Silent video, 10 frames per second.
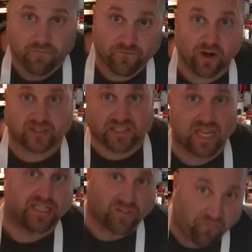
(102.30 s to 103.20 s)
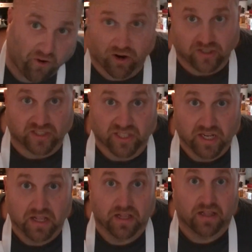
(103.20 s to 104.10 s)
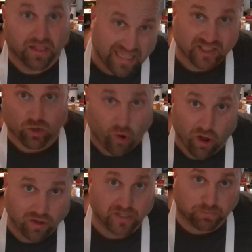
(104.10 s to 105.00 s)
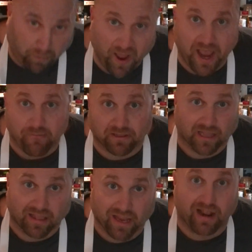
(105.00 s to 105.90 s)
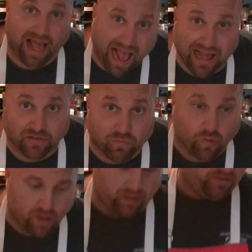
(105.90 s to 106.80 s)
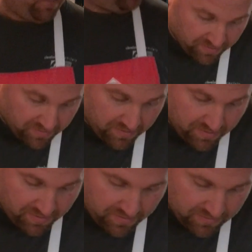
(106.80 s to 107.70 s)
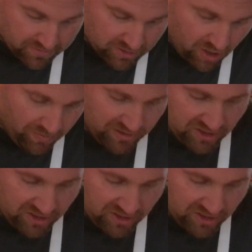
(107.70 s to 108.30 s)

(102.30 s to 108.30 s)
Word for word: First things first, let's oil this pan with a little olive oil. So we